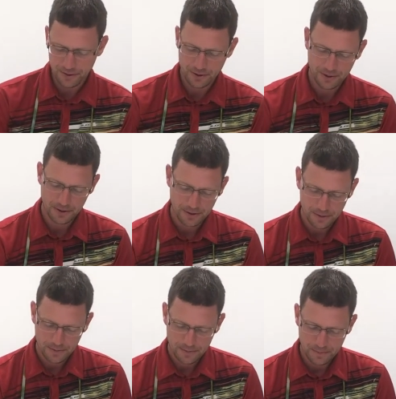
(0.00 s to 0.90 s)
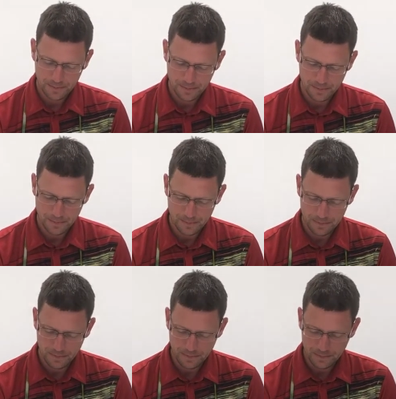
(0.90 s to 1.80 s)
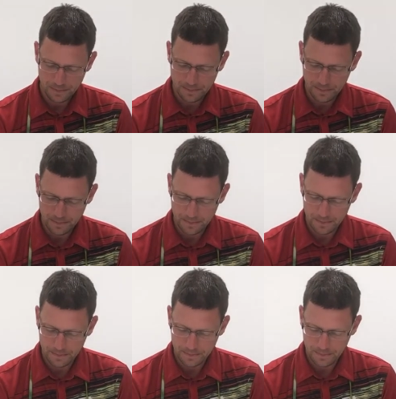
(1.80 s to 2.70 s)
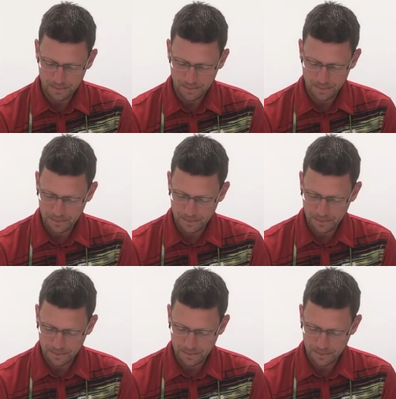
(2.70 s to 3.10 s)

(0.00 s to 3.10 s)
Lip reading: No one is speaking in this clip.